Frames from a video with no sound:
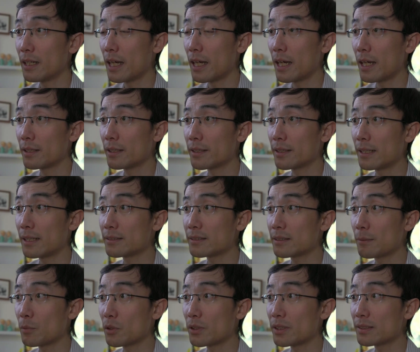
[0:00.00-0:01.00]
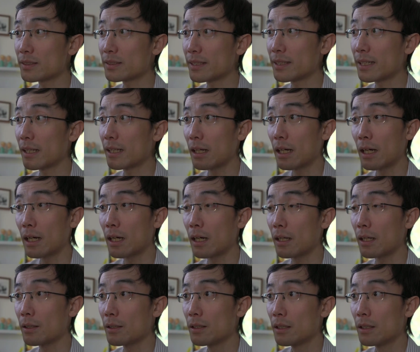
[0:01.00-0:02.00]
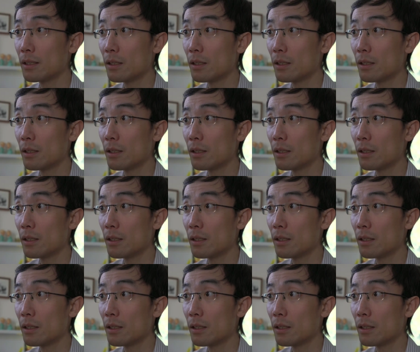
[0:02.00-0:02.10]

And then somebody said that